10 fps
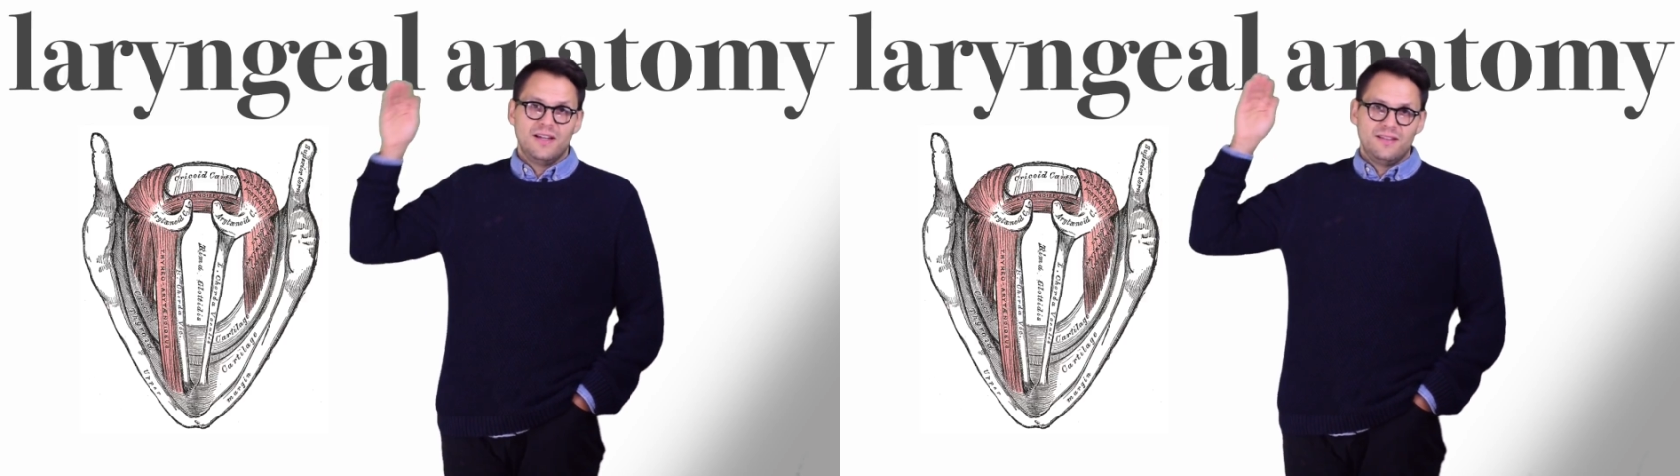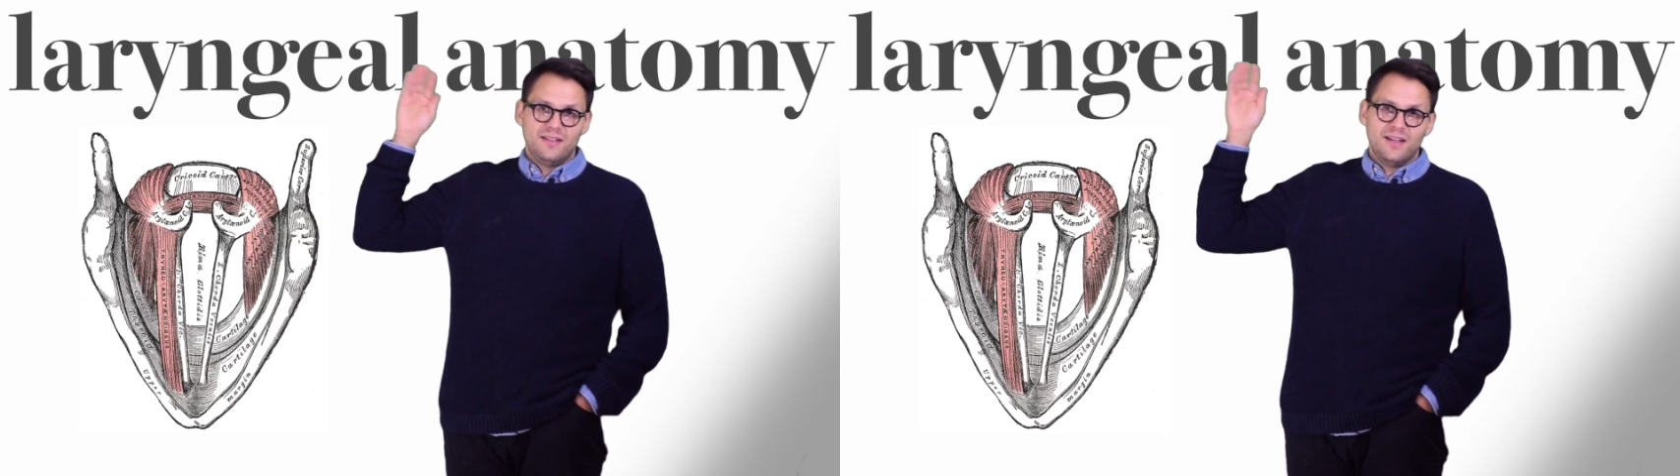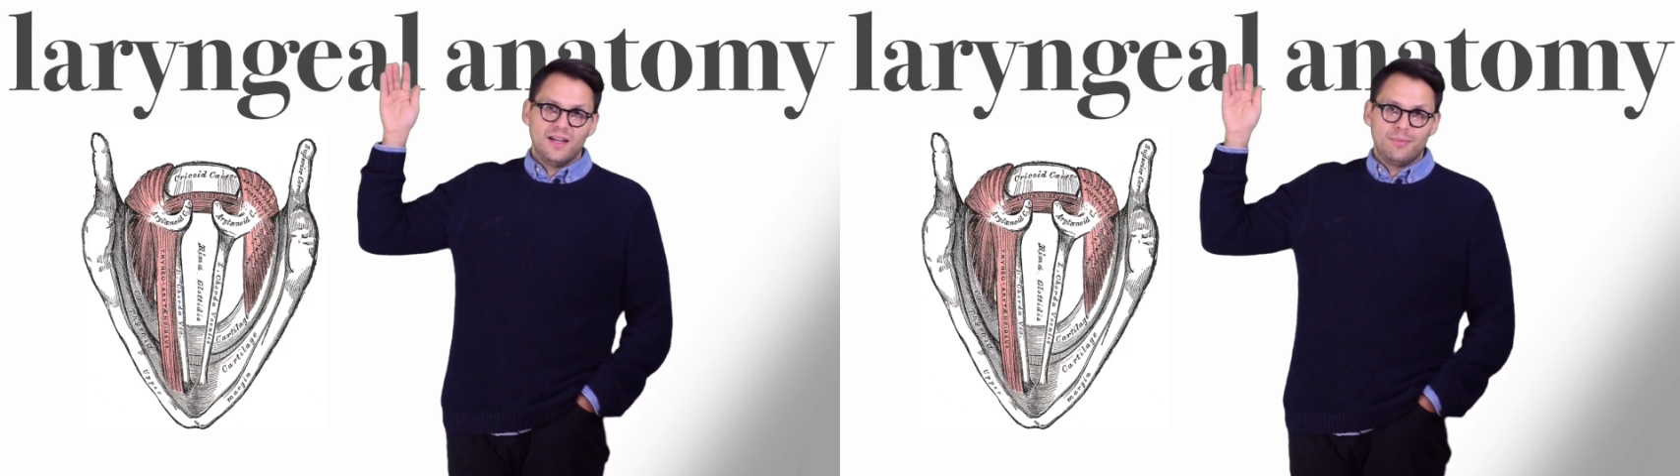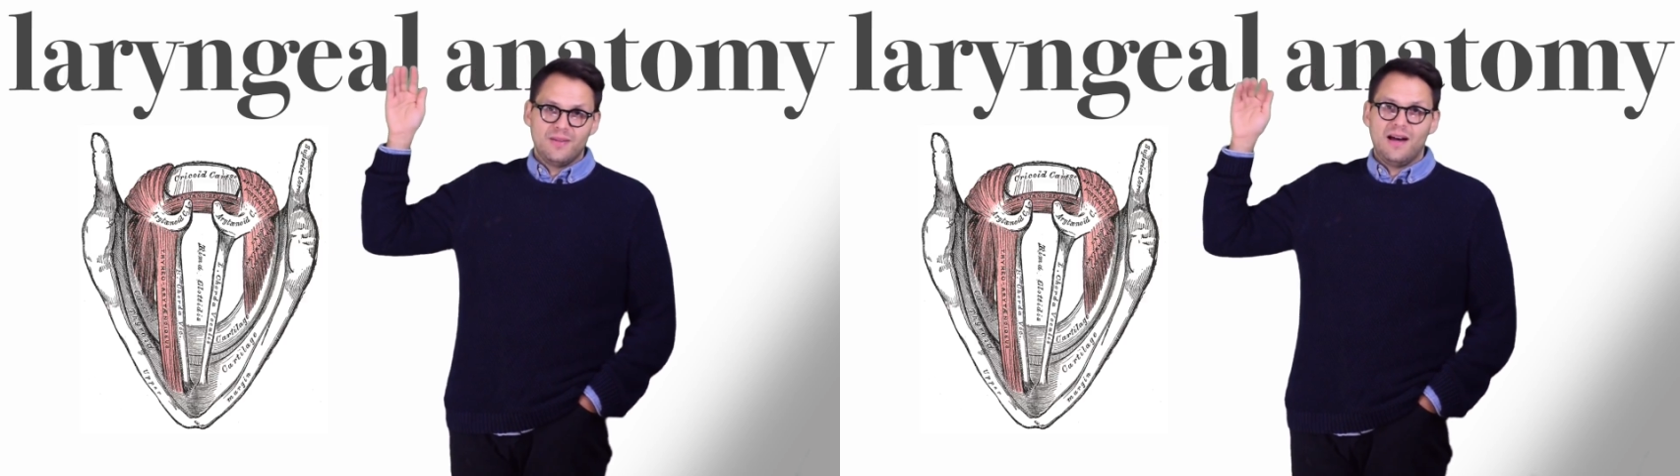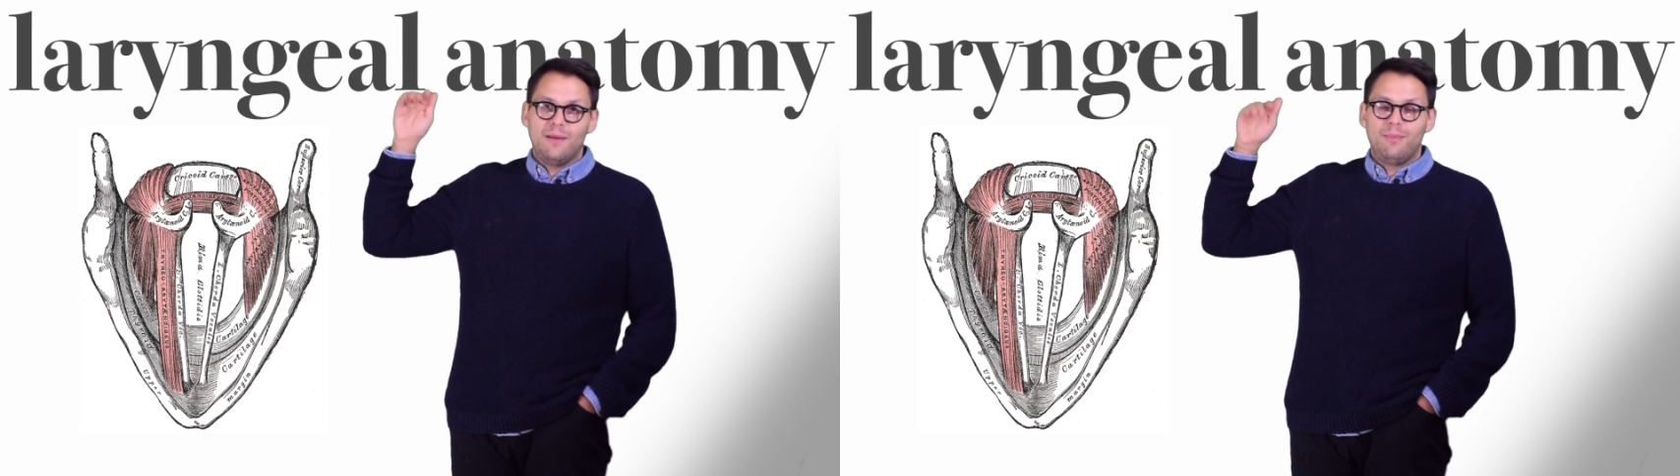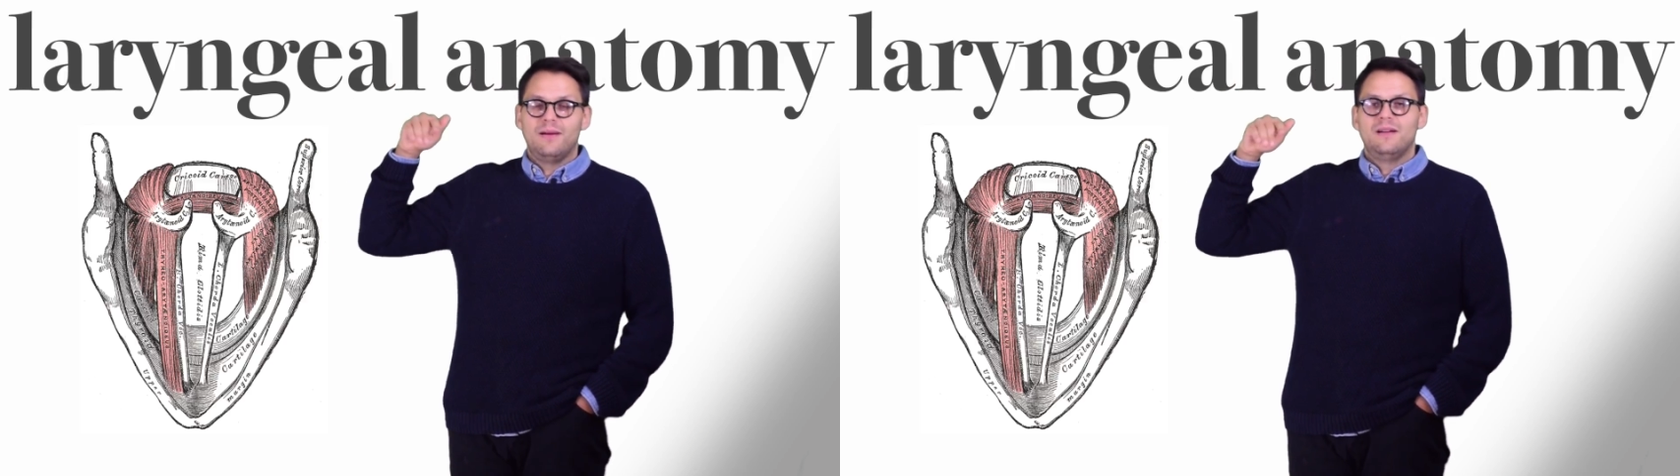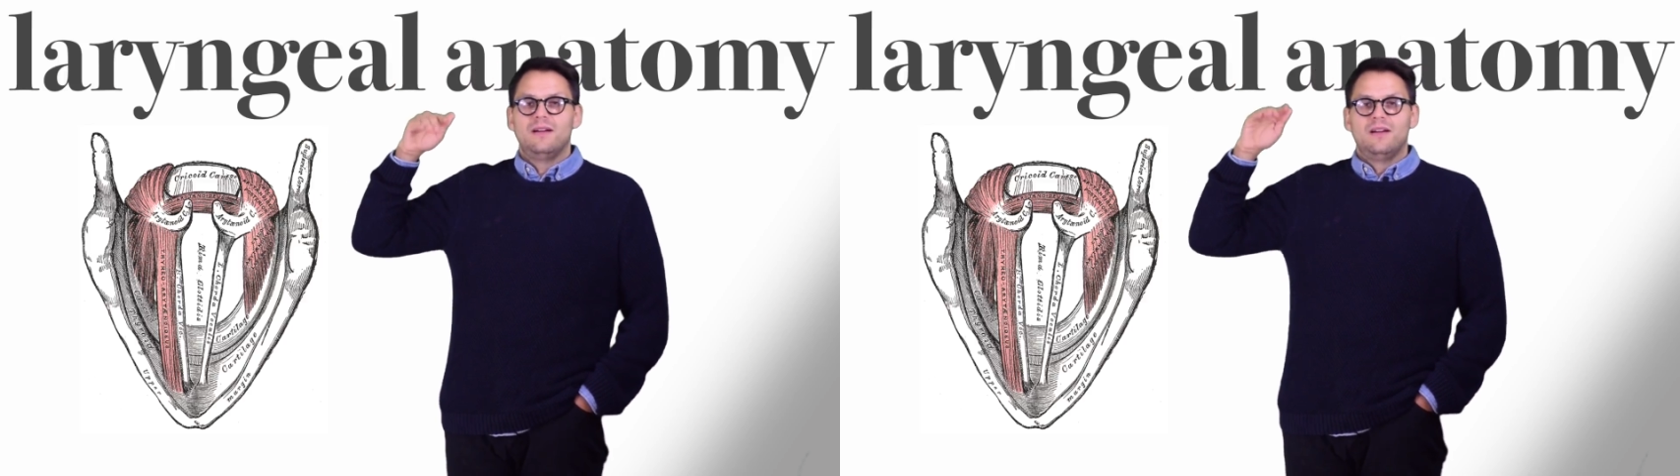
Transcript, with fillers: sitting up top,